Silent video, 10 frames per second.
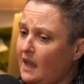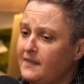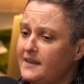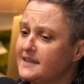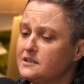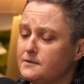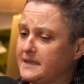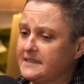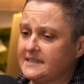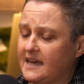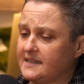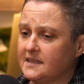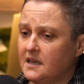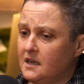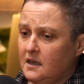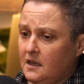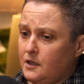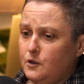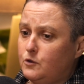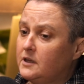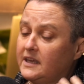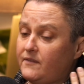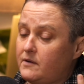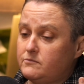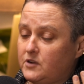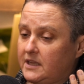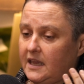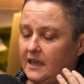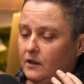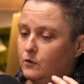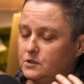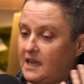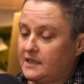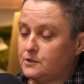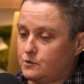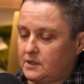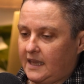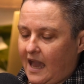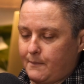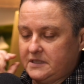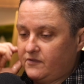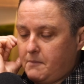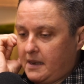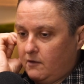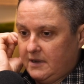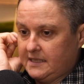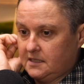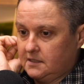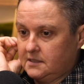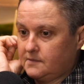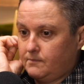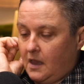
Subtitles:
And then, as Narmeen says, you can give up drinking or change your drinking habits for many reasons.